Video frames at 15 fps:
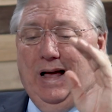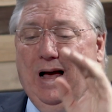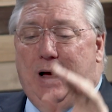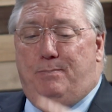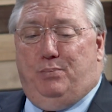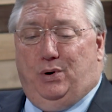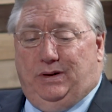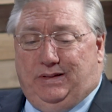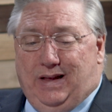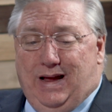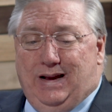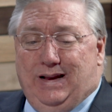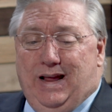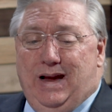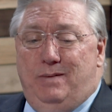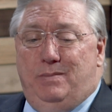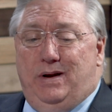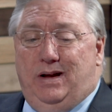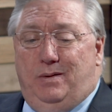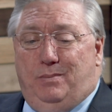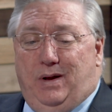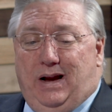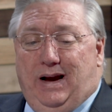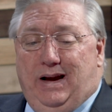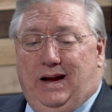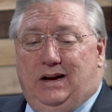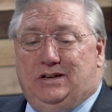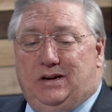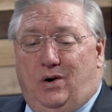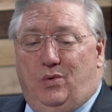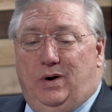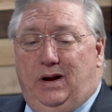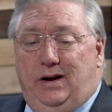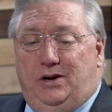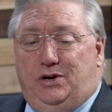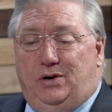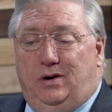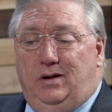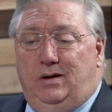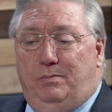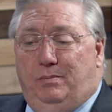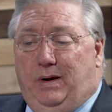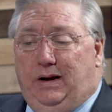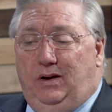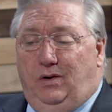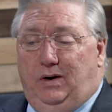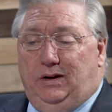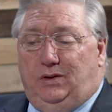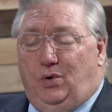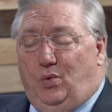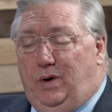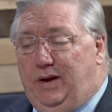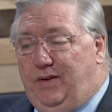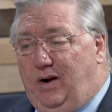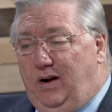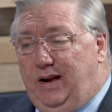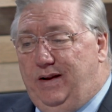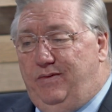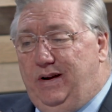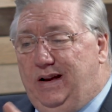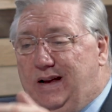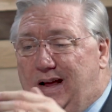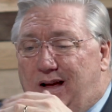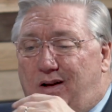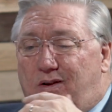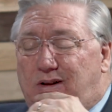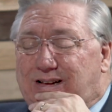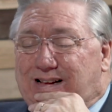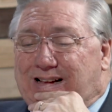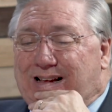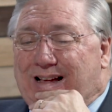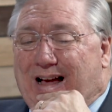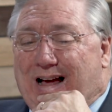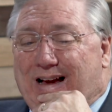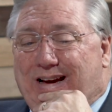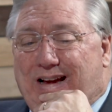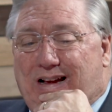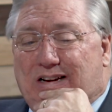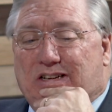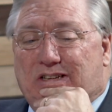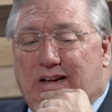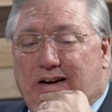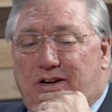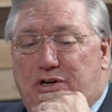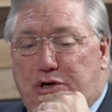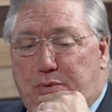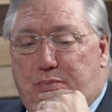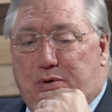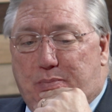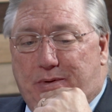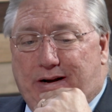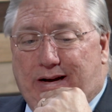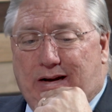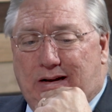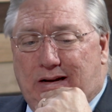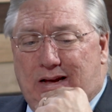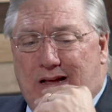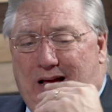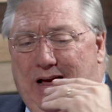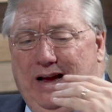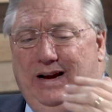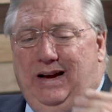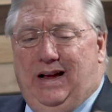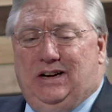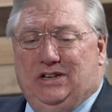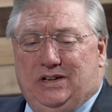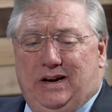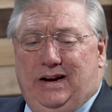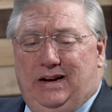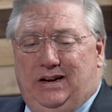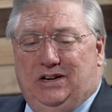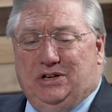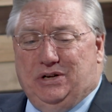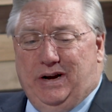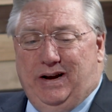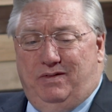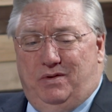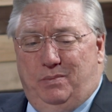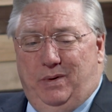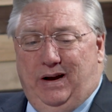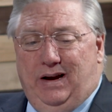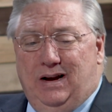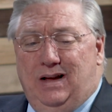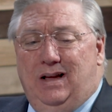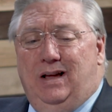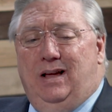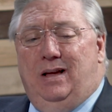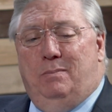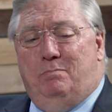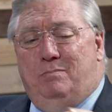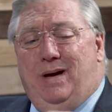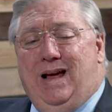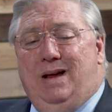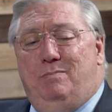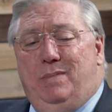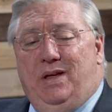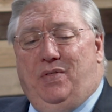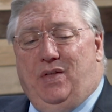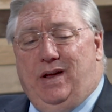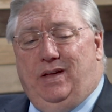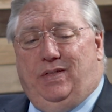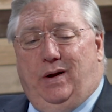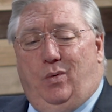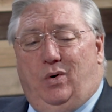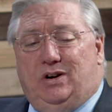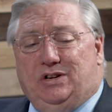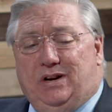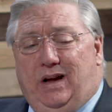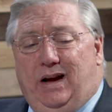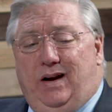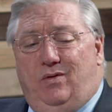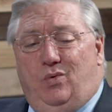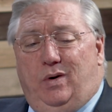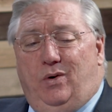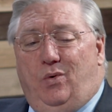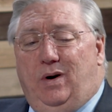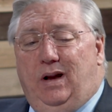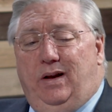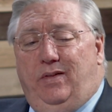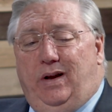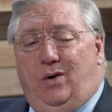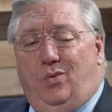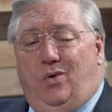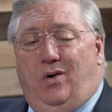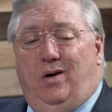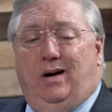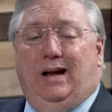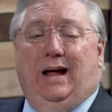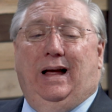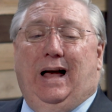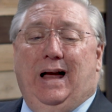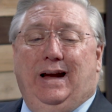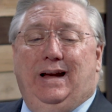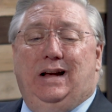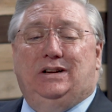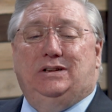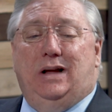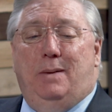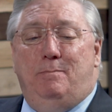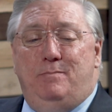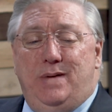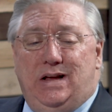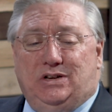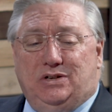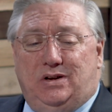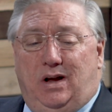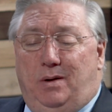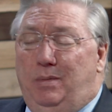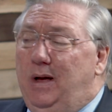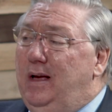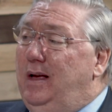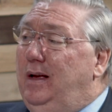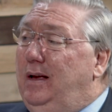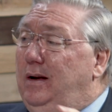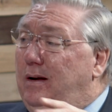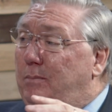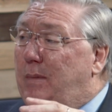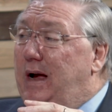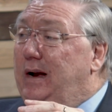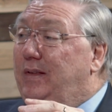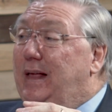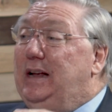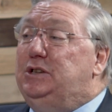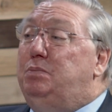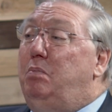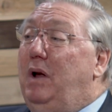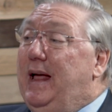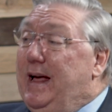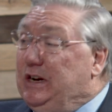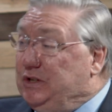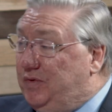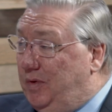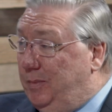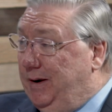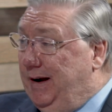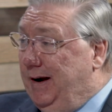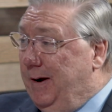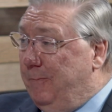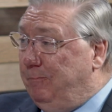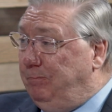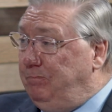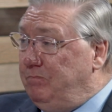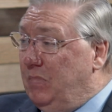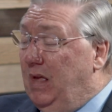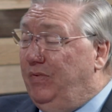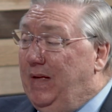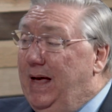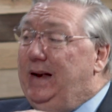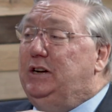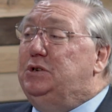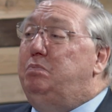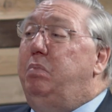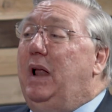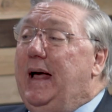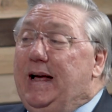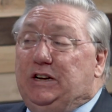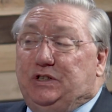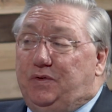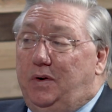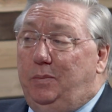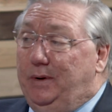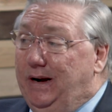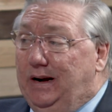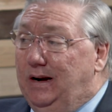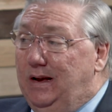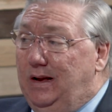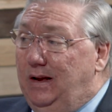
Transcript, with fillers: I put that name in, but I guess I really shouldn't. But look at the way they're living now. I guess they duped me. I guess they deceived me. Made me think they were saved when really they weren't. I guess I messed up. Mike, that's blasphemy. Yes, sir. Yes, sir. That is blasphemy.